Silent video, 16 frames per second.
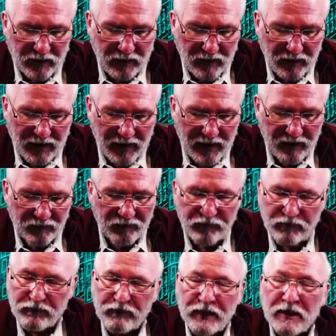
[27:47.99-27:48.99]
In a
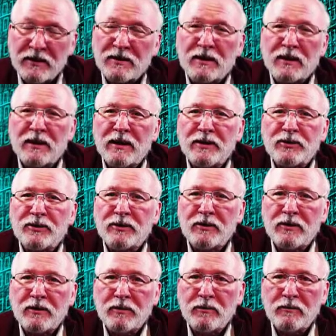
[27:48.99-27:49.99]
live
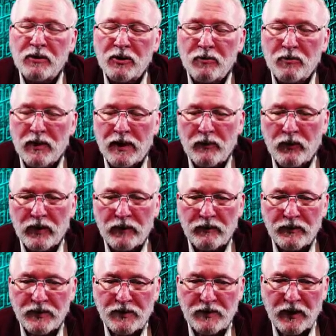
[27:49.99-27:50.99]
installation, you
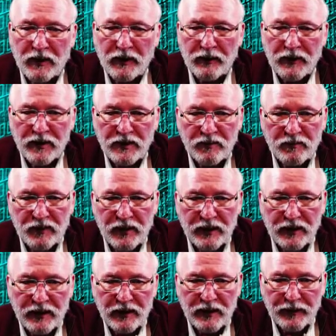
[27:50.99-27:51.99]
might want to install
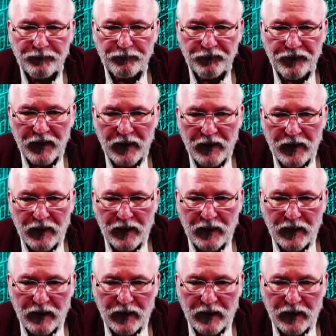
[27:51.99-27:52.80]
this, but I'm